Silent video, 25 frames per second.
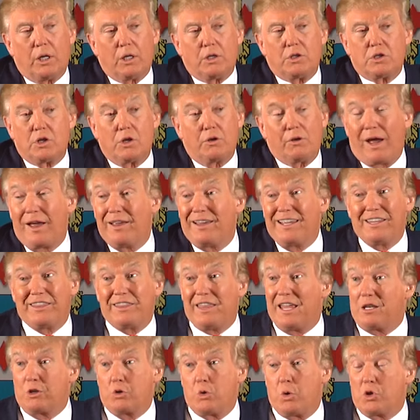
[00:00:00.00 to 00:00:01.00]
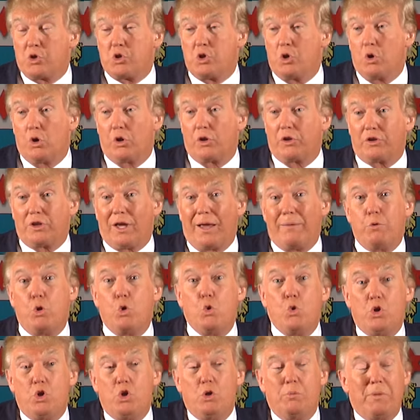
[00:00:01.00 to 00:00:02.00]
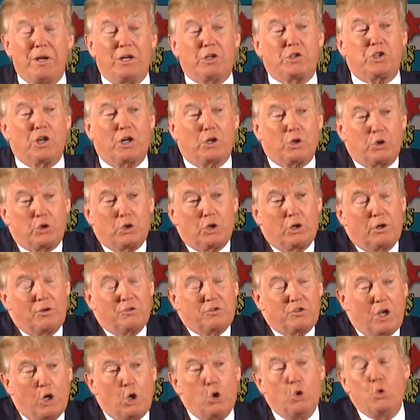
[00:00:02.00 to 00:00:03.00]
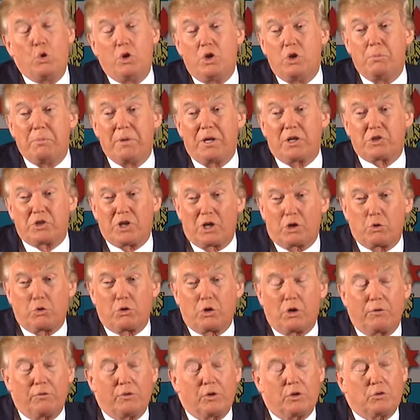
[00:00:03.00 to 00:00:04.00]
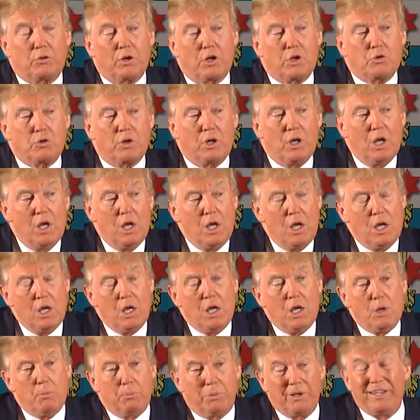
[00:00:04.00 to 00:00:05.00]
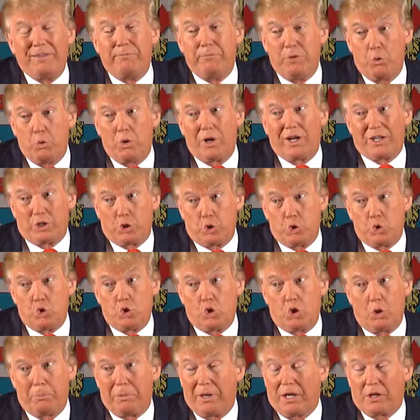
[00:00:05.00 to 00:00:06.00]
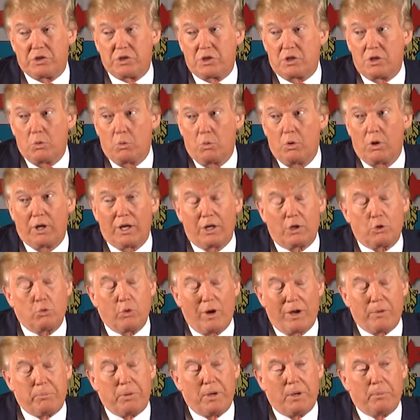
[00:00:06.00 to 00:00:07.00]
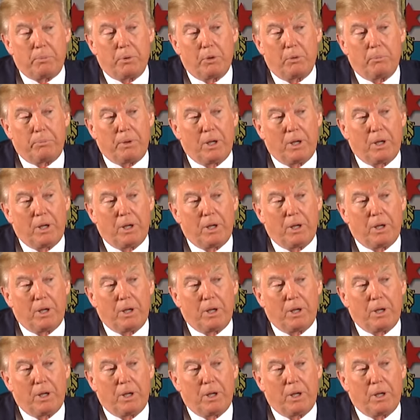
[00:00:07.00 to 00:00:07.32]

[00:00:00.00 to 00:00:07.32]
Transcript: It's, uh, I get that question all the time. Who would you make Secretary of State? Who would you make Secretary of the Treasury? Believe me, we'll get the best. We'll get great people.